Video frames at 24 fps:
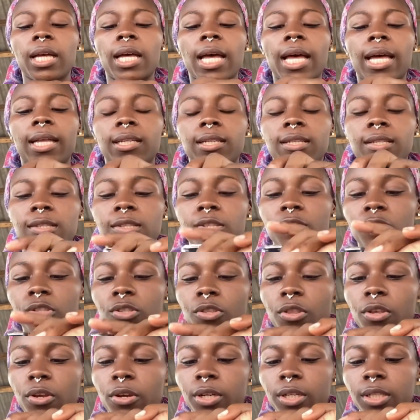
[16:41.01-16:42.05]
and this is
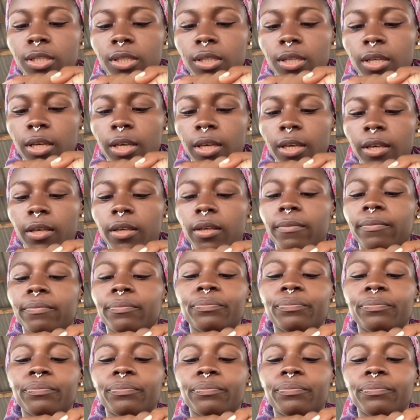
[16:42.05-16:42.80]
Thursday,